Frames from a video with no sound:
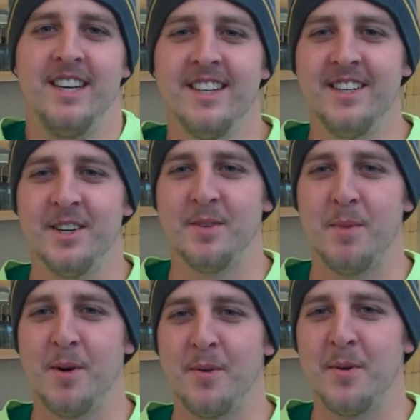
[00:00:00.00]
you know
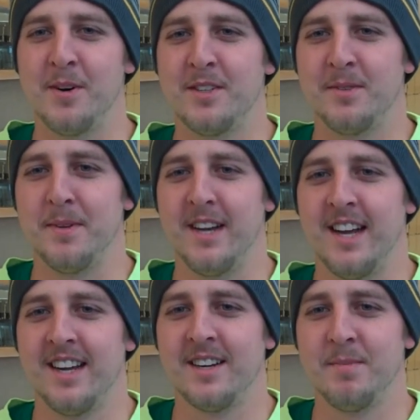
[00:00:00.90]
more awards from the
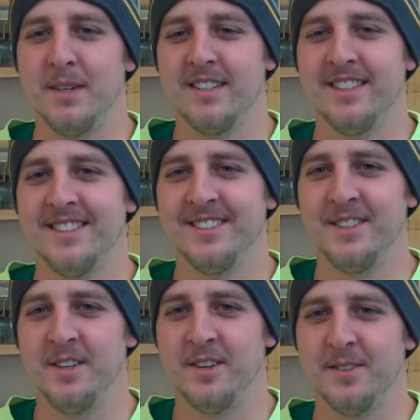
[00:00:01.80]
NAC, but
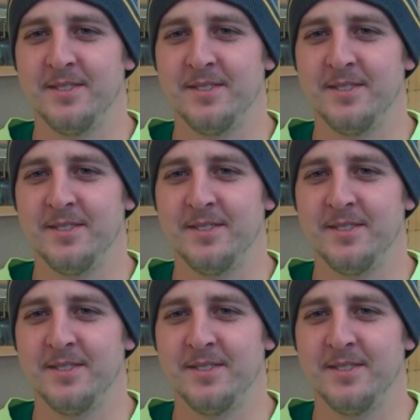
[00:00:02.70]
you know